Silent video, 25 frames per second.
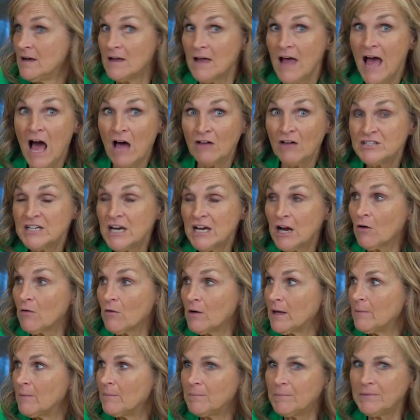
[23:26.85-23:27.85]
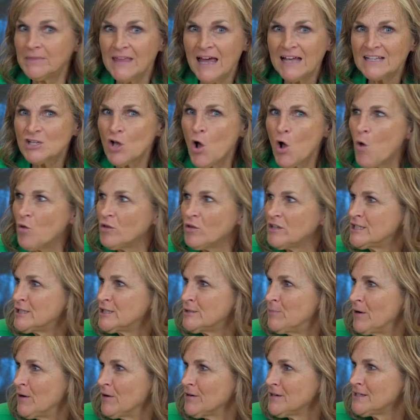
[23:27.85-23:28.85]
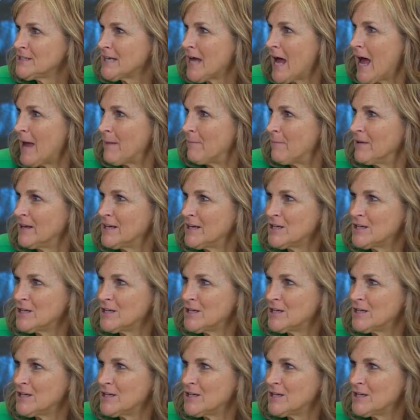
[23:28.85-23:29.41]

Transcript: How dare we? That's Holy Spirit time. Right.